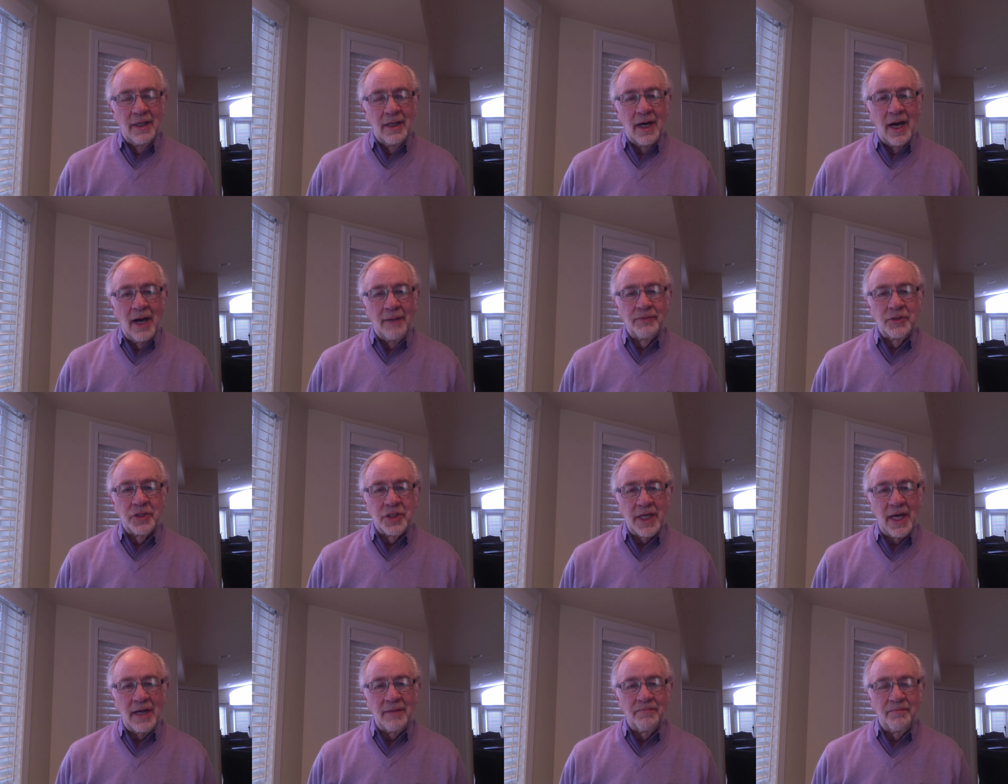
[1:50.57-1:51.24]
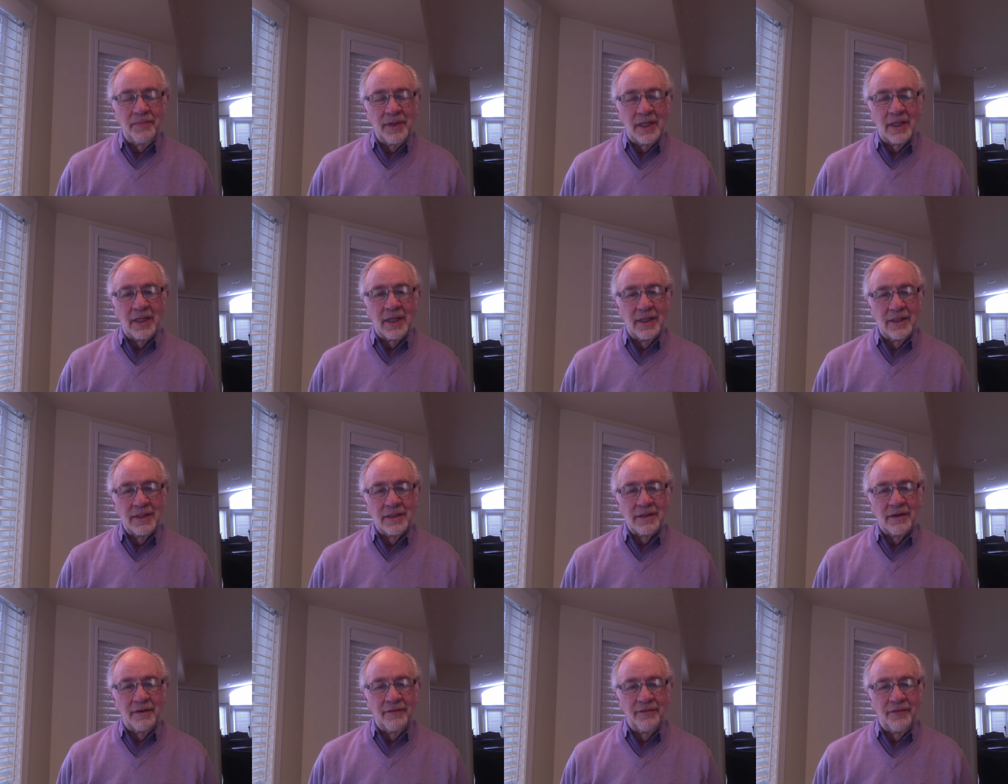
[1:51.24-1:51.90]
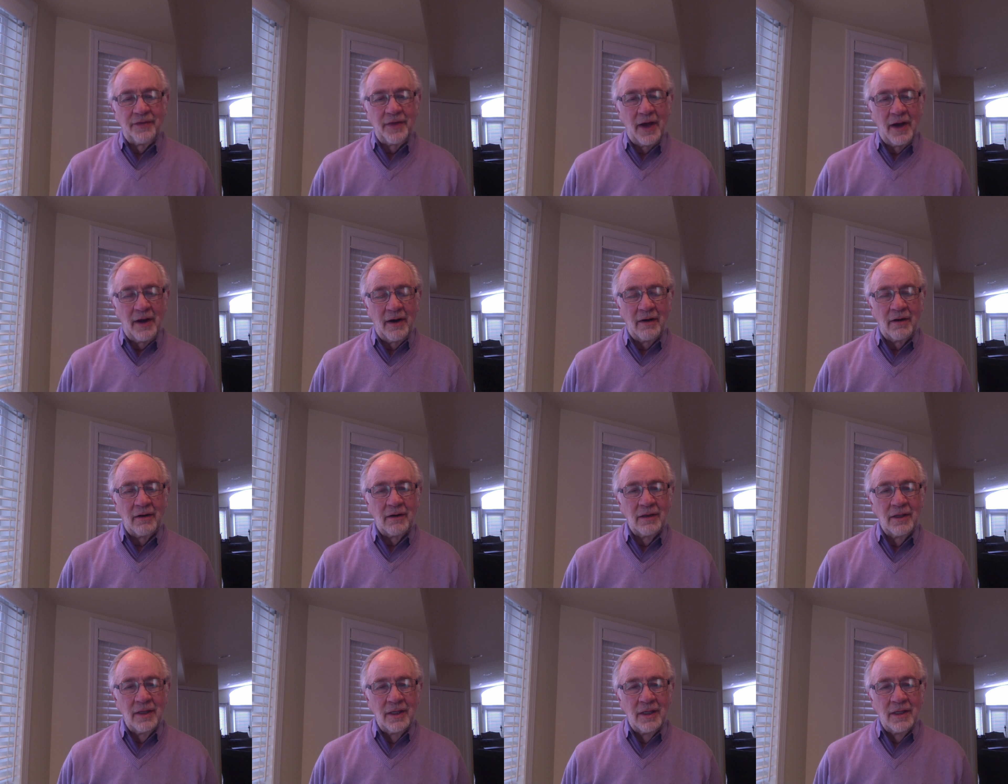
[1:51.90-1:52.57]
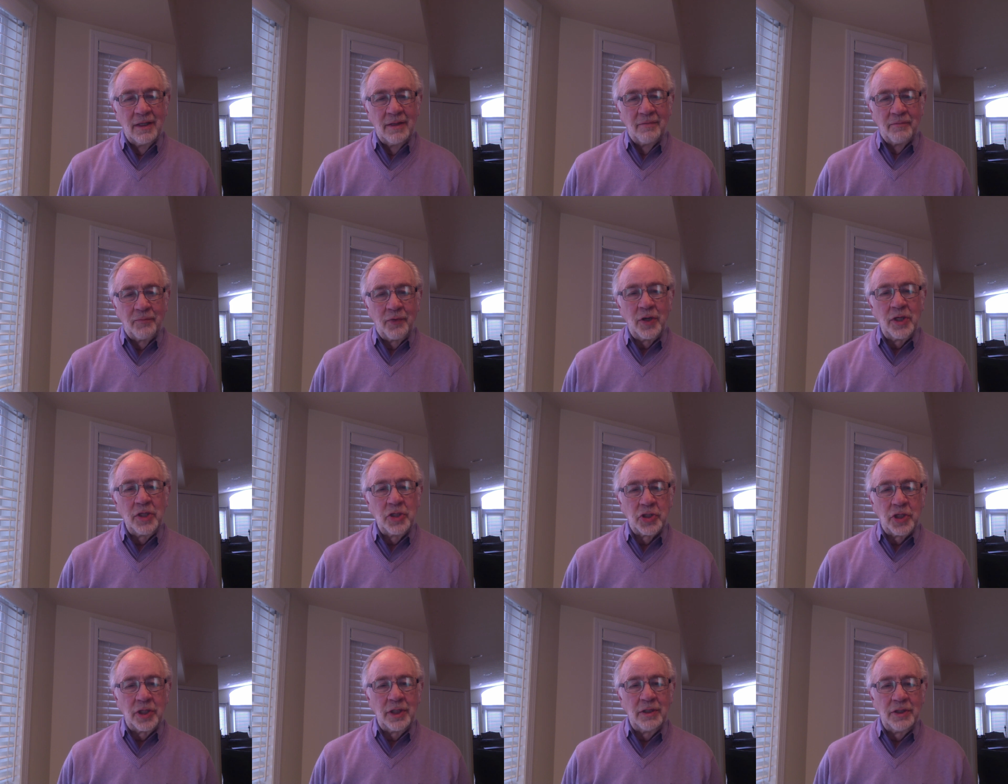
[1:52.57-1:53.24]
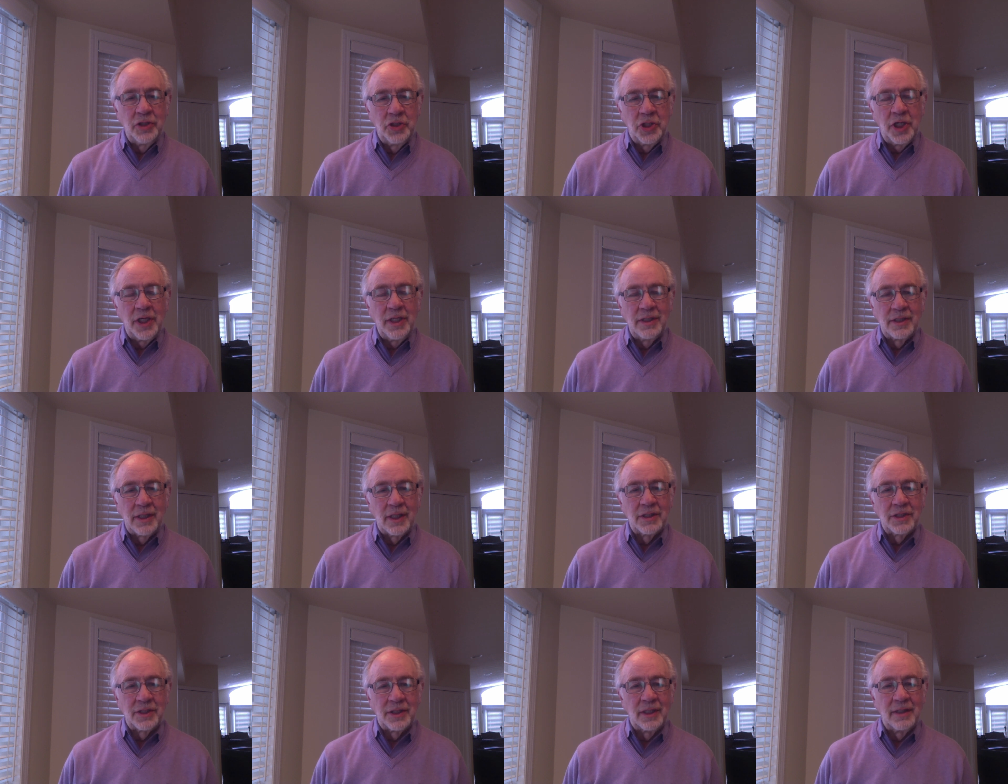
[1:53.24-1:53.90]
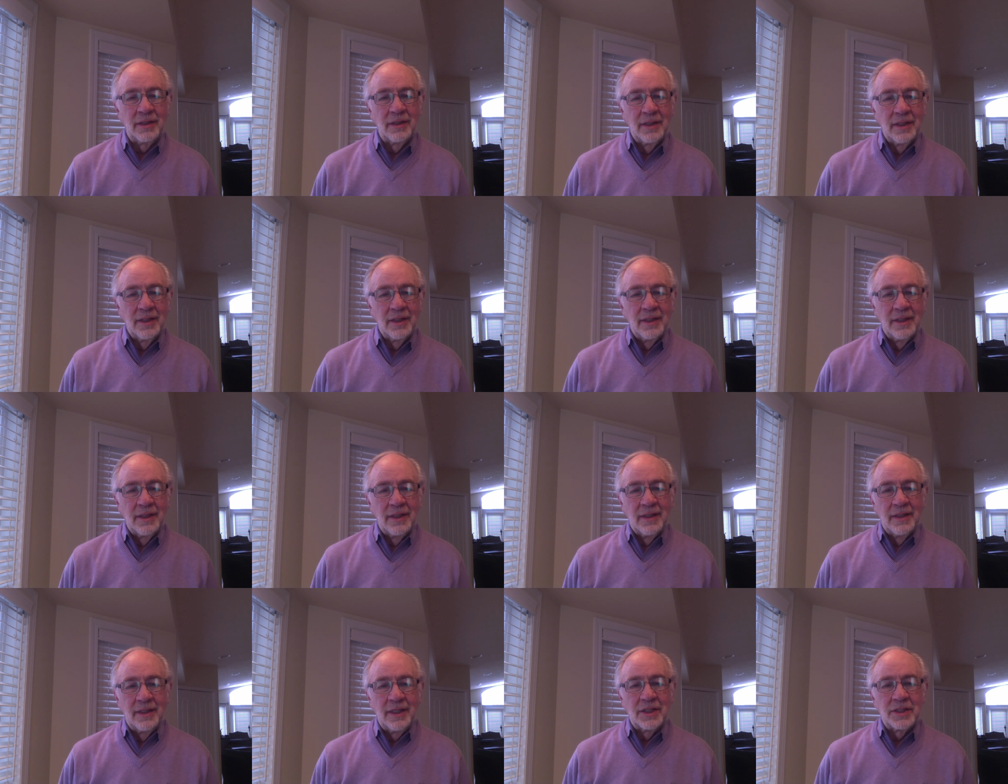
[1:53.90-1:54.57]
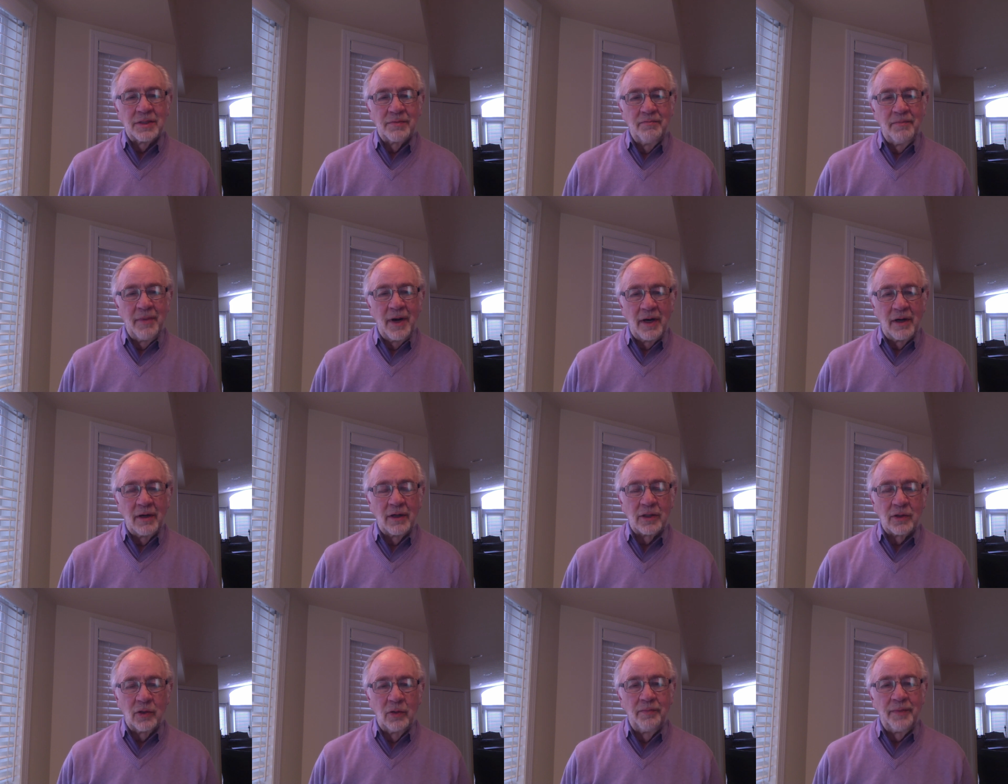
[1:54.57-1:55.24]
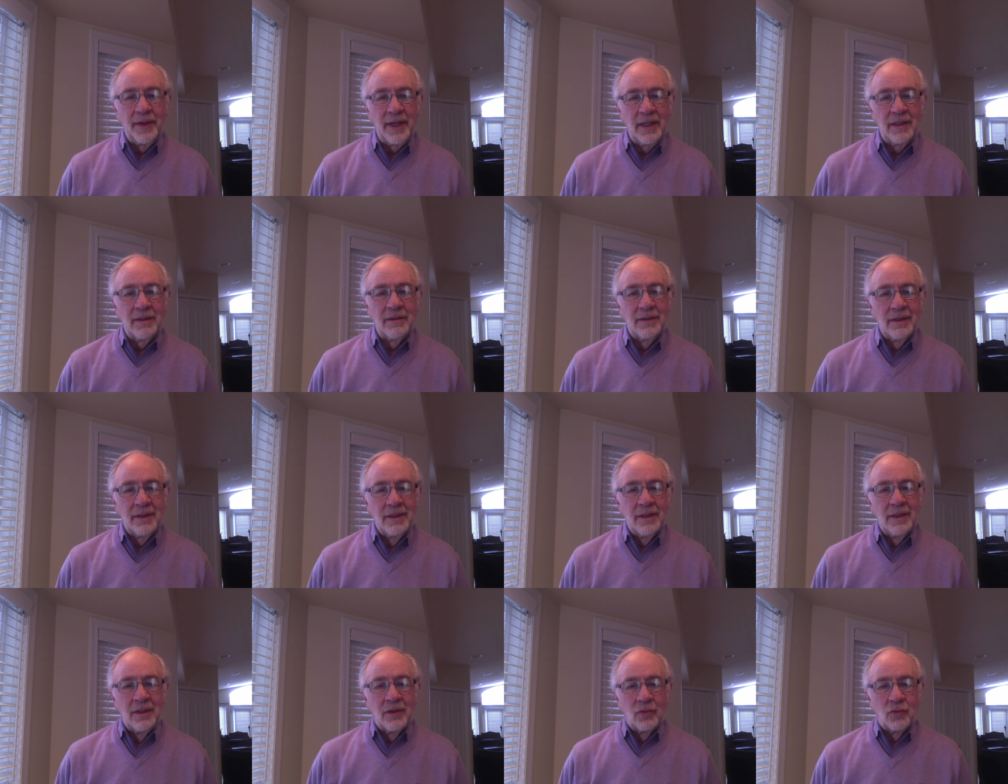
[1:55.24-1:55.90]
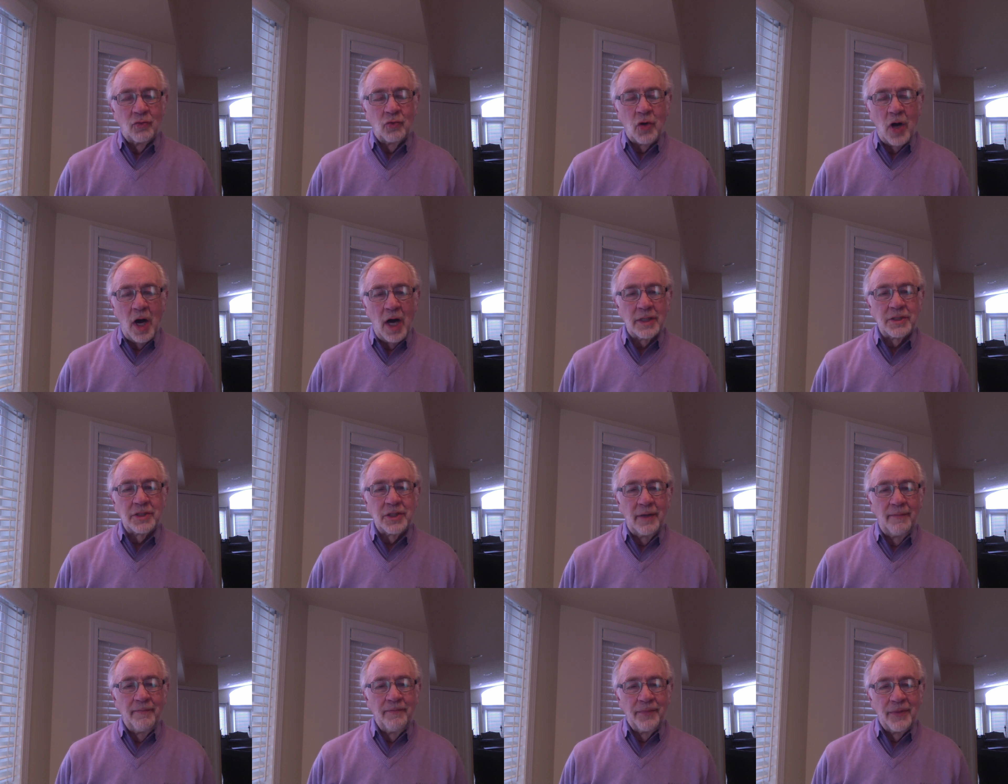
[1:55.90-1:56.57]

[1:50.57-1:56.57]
upset because of their preaching Jesus and this miracle being wrought,